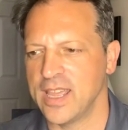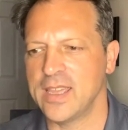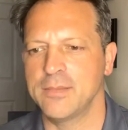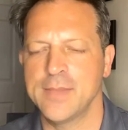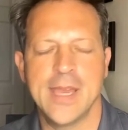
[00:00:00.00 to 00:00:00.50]

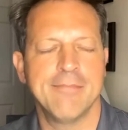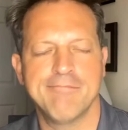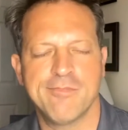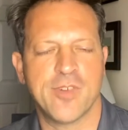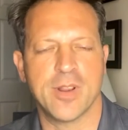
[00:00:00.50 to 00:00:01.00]
And
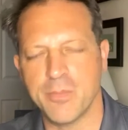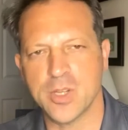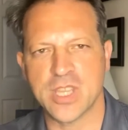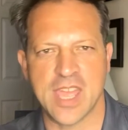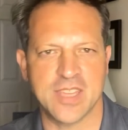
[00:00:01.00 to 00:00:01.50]
for the
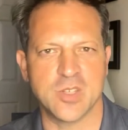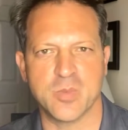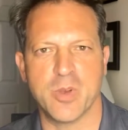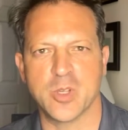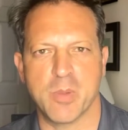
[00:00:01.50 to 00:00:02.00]
most
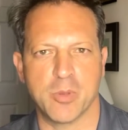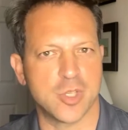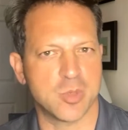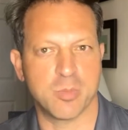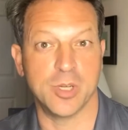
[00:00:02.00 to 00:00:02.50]
cases, most people
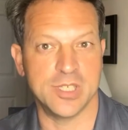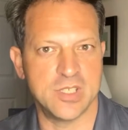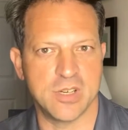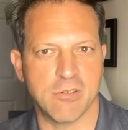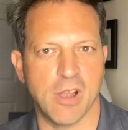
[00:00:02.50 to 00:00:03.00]
just put
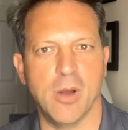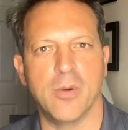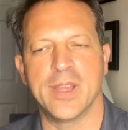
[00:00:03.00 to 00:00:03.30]
zero.